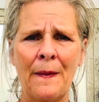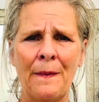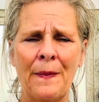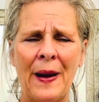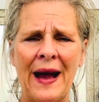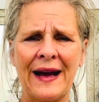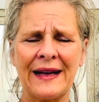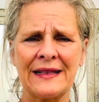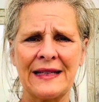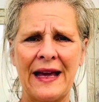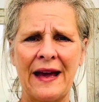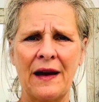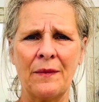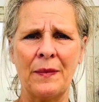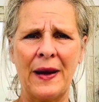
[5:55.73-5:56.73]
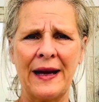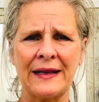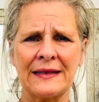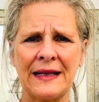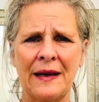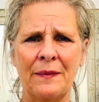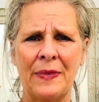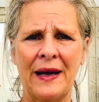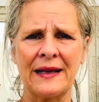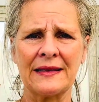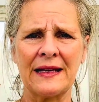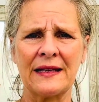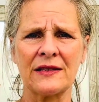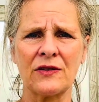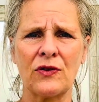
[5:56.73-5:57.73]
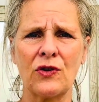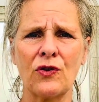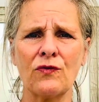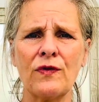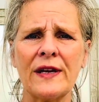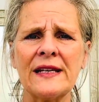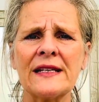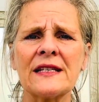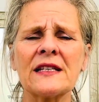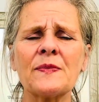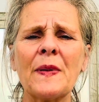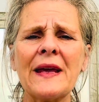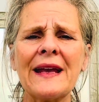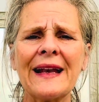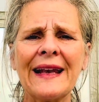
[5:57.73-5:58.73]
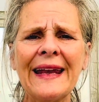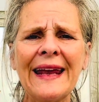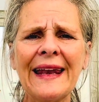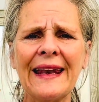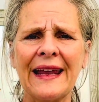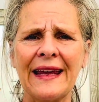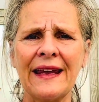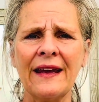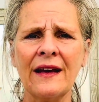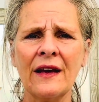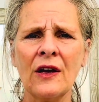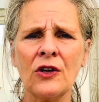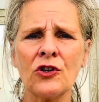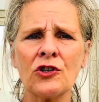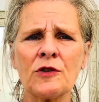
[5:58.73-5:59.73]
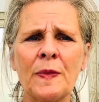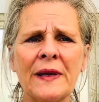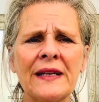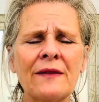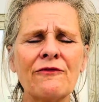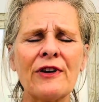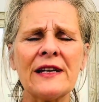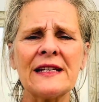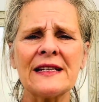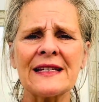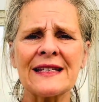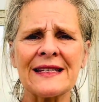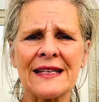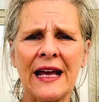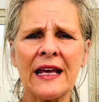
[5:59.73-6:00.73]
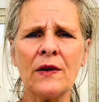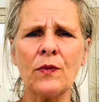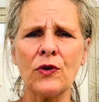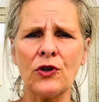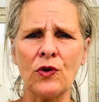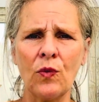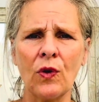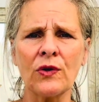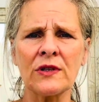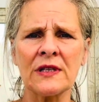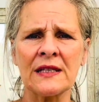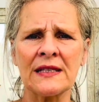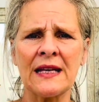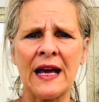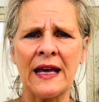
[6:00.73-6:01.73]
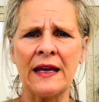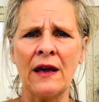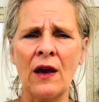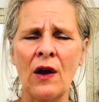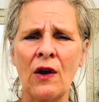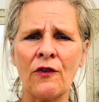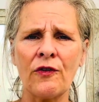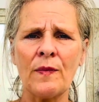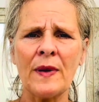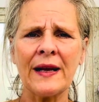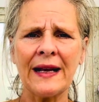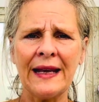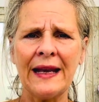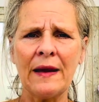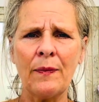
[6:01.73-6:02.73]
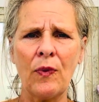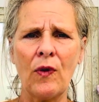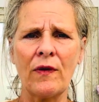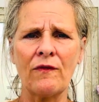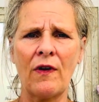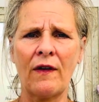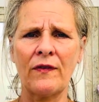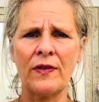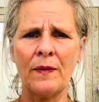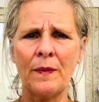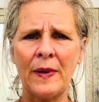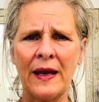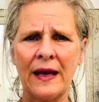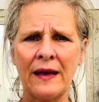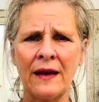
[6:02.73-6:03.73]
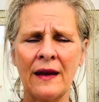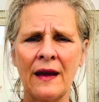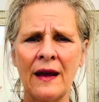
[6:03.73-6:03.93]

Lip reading: back down, back down, back down, so that you're ready to speak clearly. You're ready to say what you want to say from a clear point rather than being